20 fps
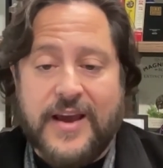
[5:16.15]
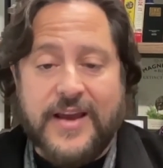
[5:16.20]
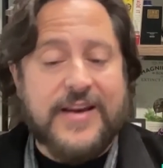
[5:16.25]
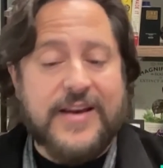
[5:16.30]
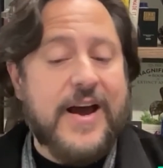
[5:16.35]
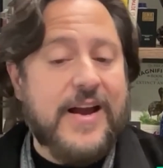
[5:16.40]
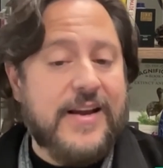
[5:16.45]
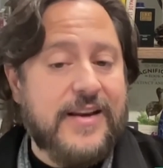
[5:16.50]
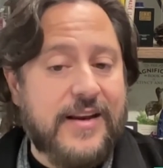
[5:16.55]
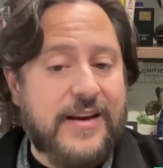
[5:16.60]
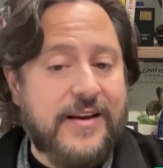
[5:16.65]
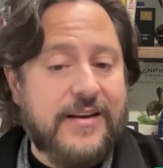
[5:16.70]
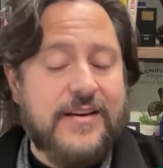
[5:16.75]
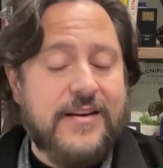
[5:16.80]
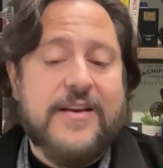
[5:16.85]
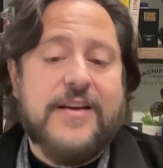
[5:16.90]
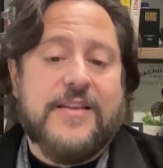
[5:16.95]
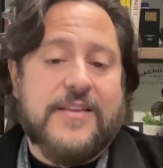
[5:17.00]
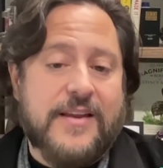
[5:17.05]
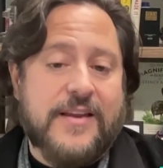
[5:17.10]
and not need
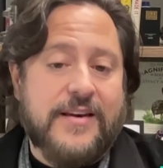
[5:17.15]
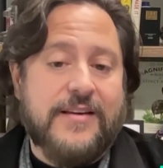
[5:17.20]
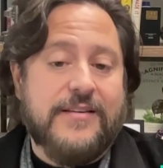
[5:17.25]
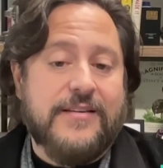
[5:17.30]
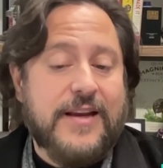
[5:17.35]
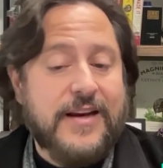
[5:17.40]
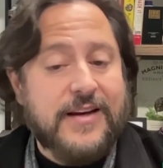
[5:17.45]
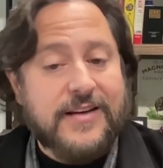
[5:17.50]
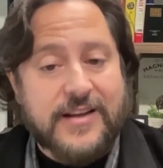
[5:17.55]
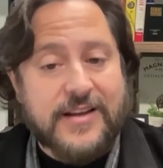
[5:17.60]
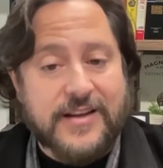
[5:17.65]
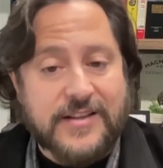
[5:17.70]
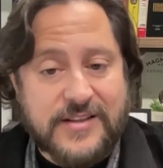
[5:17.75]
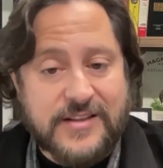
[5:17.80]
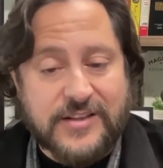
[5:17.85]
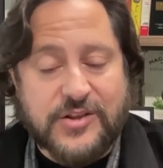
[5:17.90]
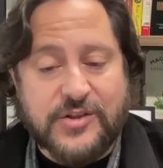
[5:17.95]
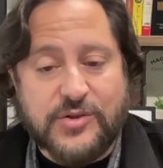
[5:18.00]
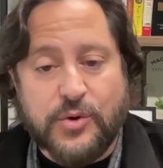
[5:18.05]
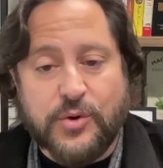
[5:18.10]
it than need a
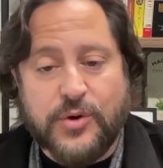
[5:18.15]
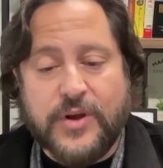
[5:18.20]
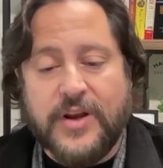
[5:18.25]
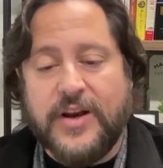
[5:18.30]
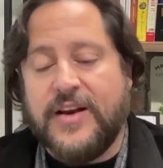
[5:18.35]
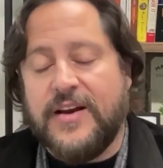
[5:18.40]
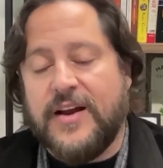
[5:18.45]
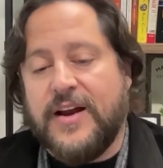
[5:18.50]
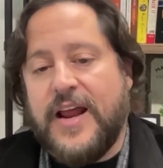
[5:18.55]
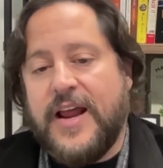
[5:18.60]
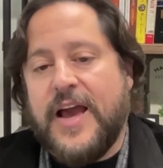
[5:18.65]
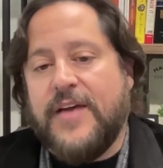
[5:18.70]
de-extinction toolkit and not